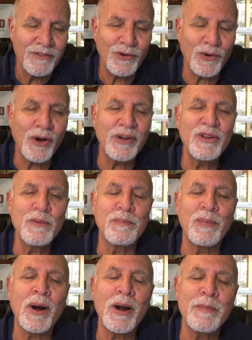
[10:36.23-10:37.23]
For all you
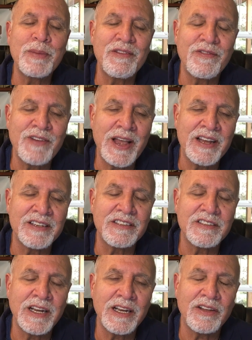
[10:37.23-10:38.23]
Barbie
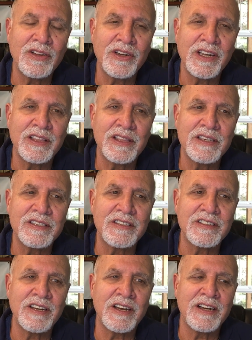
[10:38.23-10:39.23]
fans, take a look at
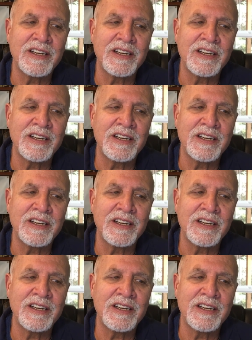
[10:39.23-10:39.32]
this